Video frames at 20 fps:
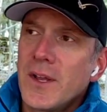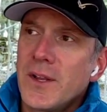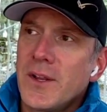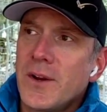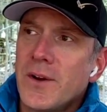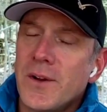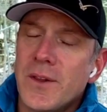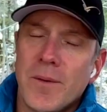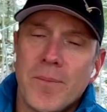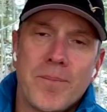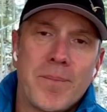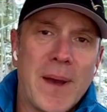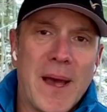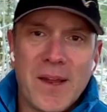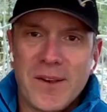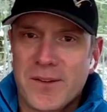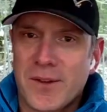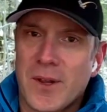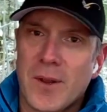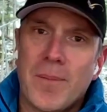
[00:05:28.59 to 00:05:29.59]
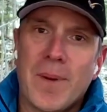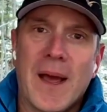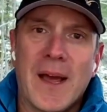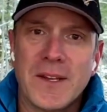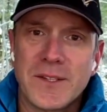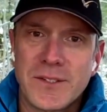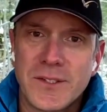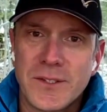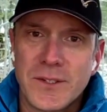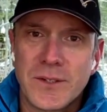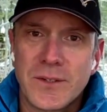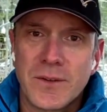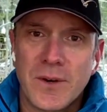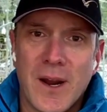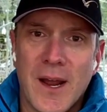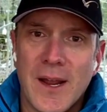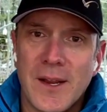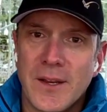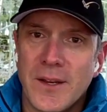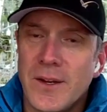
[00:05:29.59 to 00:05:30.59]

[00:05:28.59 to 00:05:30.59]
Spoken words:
you're the best of the best, right?